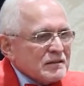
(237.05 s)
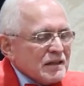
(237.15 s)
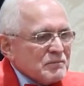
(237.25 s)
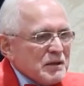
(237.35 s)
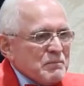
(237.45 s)

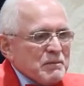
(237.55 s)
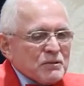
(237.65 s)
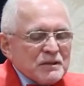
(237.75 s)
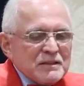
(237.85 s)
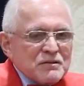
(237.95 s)
not many
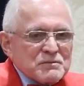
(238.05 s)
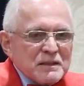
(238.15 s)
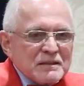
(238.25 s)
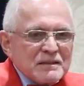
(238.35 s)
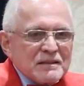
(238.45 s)
people are eating those
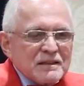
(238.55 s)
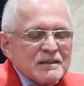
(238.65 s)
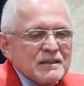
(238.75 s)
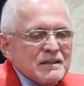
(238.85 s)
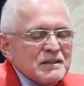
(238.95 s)
big
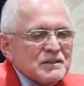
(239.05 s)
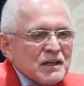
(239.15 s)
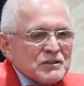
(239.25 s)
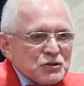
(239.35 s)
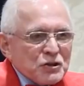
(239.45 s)

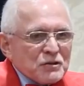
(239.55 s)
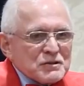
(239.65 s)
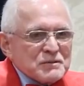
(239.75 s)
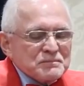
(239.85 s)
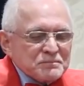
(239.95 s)
uh, uh
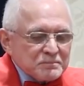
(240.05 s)
turtles.